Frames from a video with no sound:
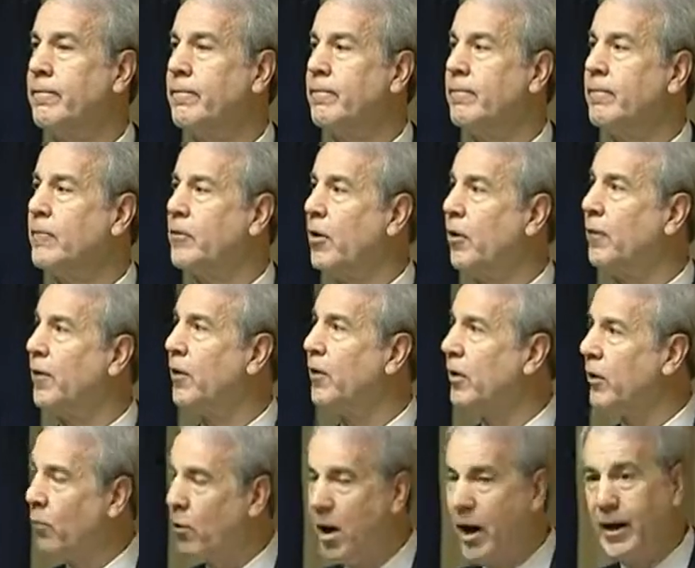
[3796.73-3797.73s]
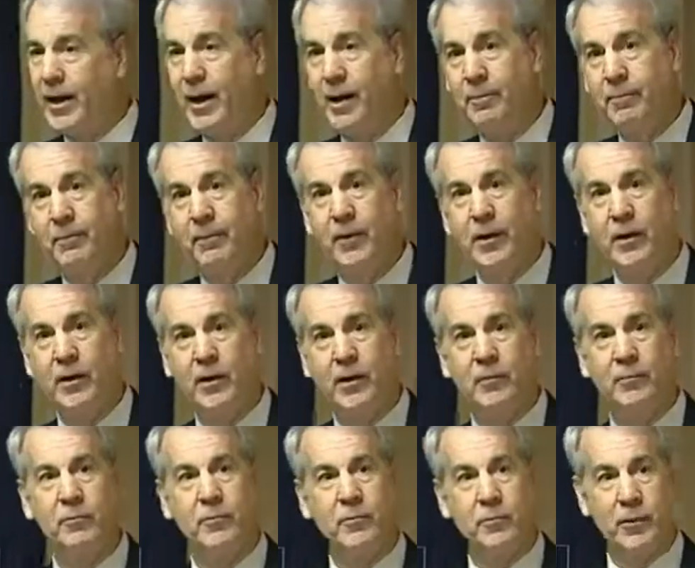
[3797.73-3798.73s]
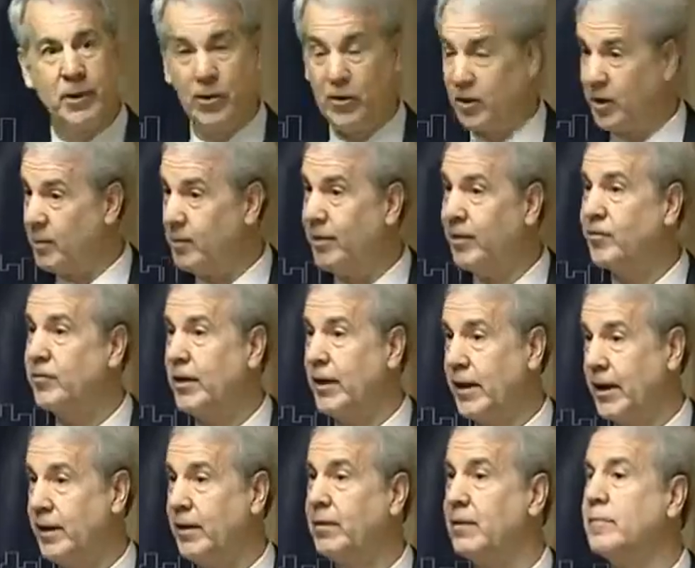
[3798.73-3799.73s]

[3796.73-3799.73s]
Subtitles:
So they're going to walk up, you're going to be sitting.